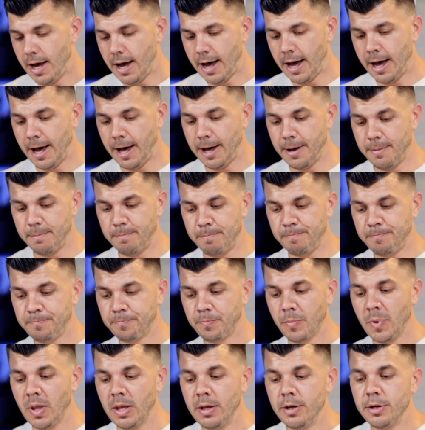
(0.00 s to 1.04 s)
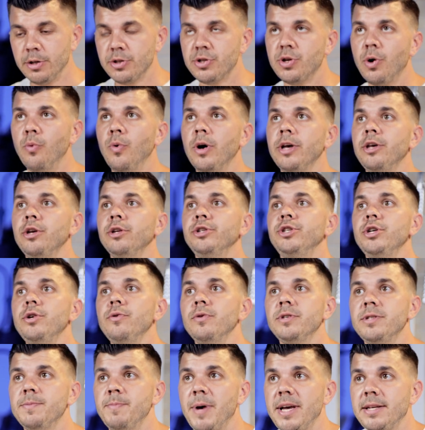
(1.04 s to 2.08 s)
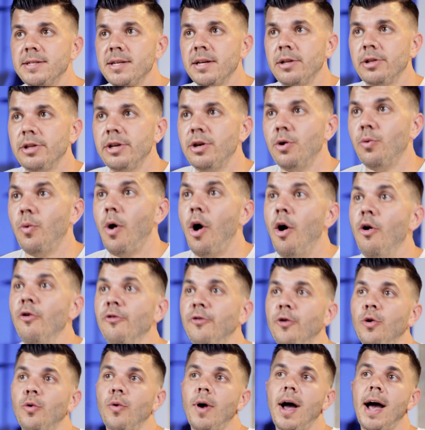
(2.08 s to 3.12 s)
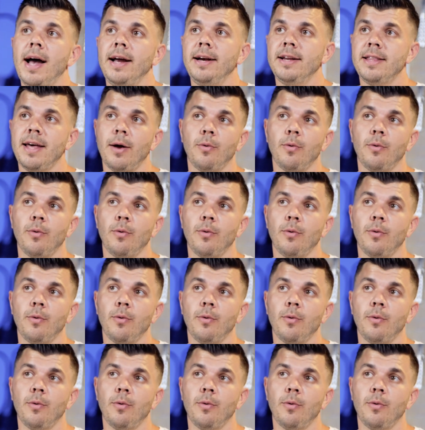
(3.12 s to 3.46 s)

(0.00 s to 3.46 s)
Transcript: Um, so what you do is basically you override